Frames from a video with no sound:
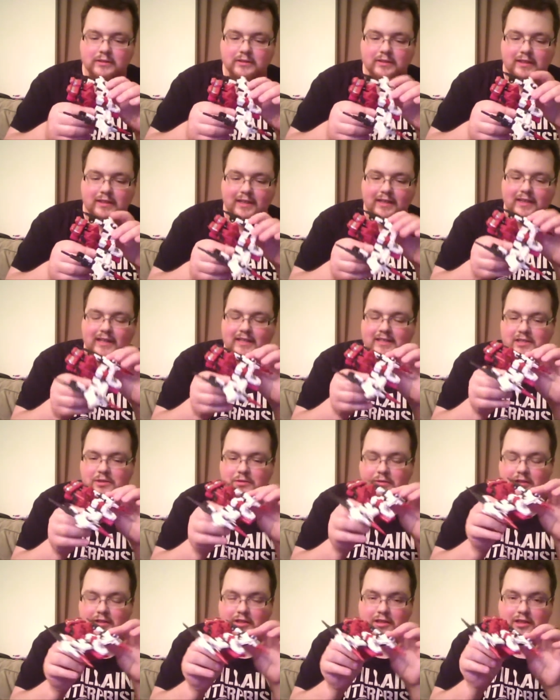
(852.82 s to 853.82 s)
I guess you
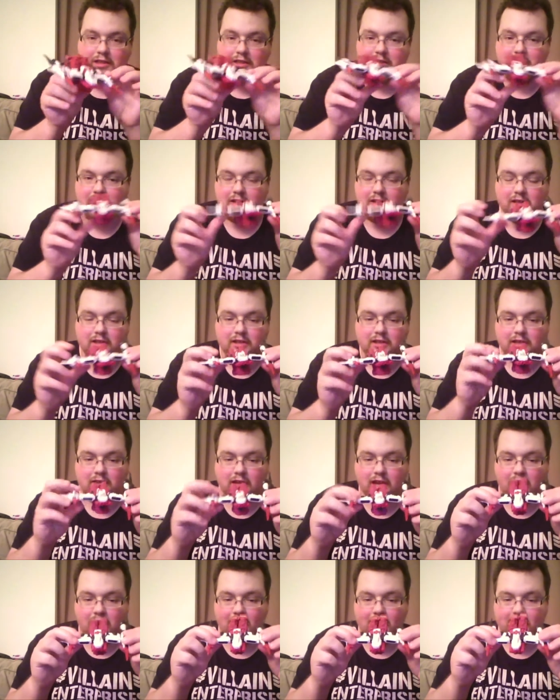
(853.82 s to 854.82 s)
can
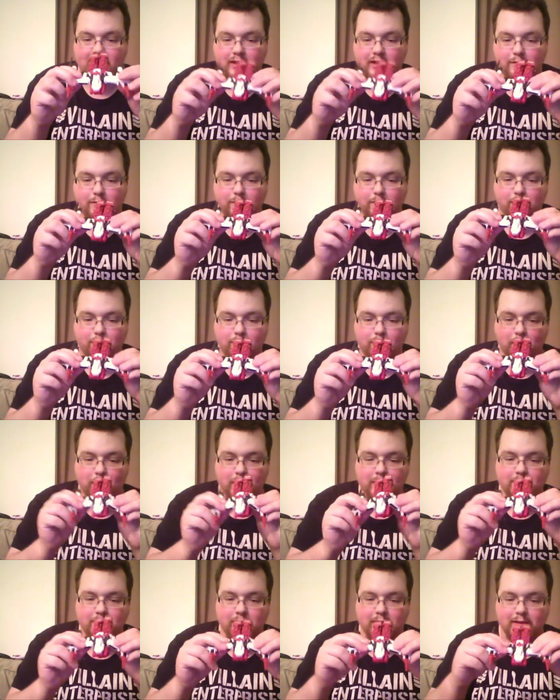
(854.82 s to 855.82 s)
kind of
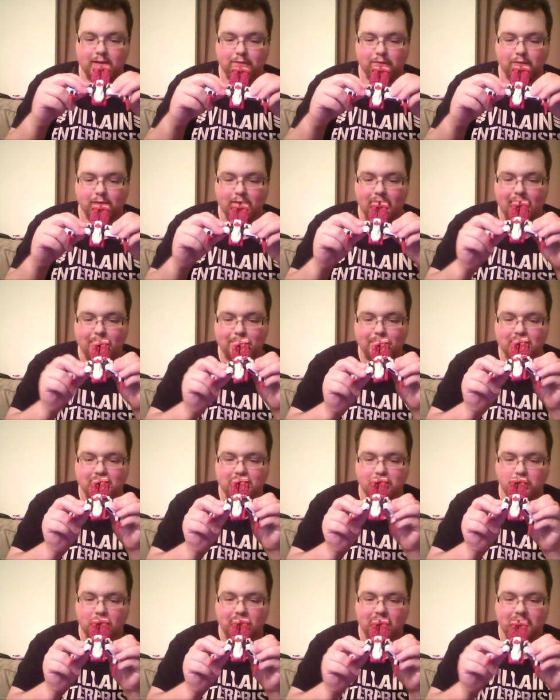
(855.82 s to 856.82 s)
forcefully flap his
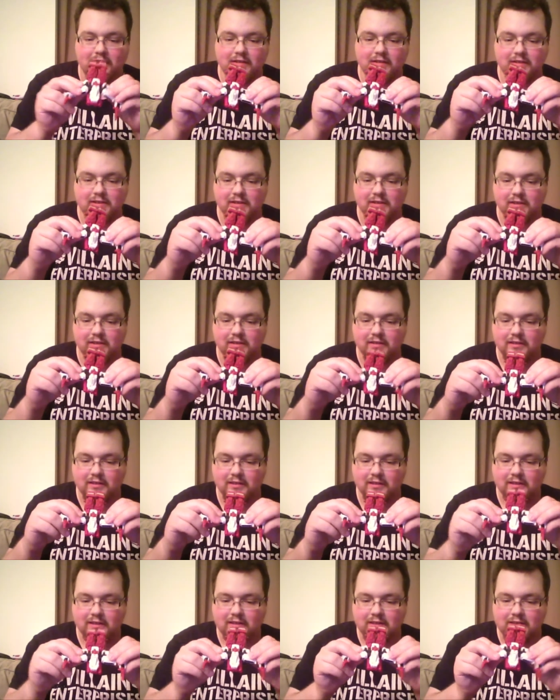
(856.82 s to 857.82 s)
wings
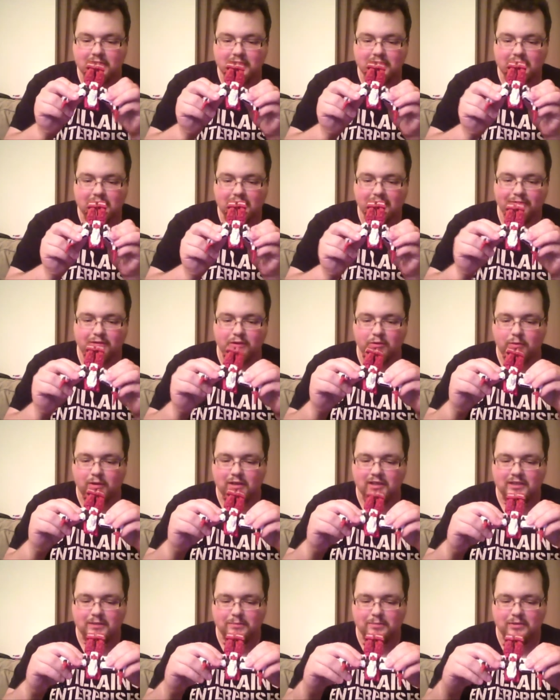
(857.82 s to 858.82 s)
if you
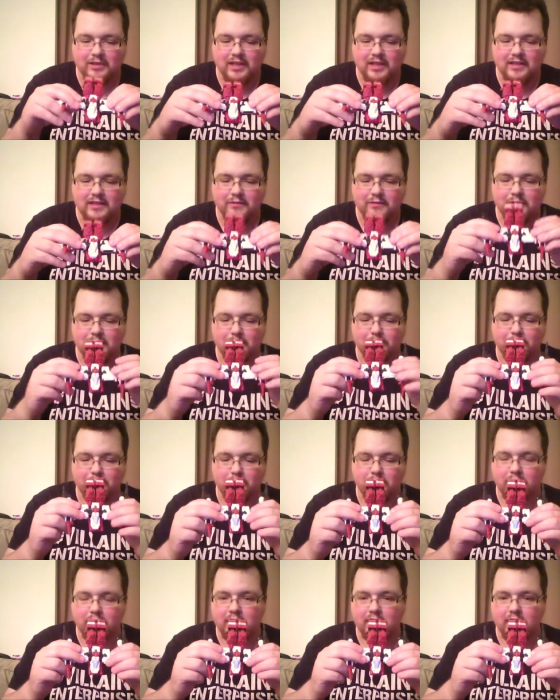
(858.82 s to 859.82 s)
wanted to pretend he was a
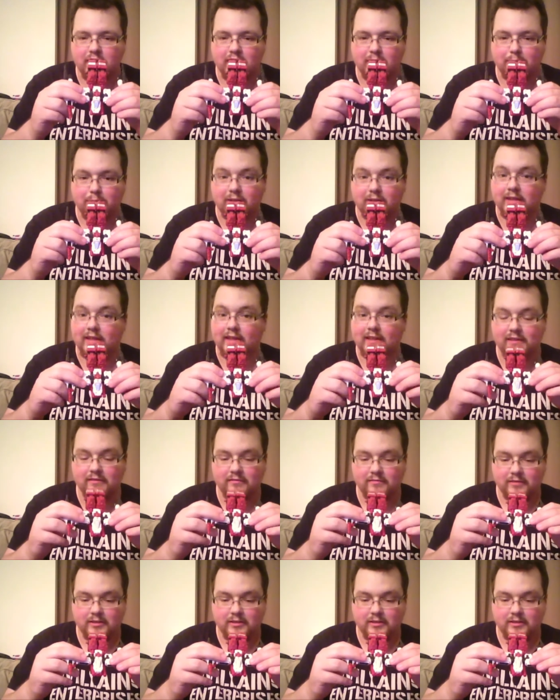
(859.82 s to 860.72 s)
bird and not a plane.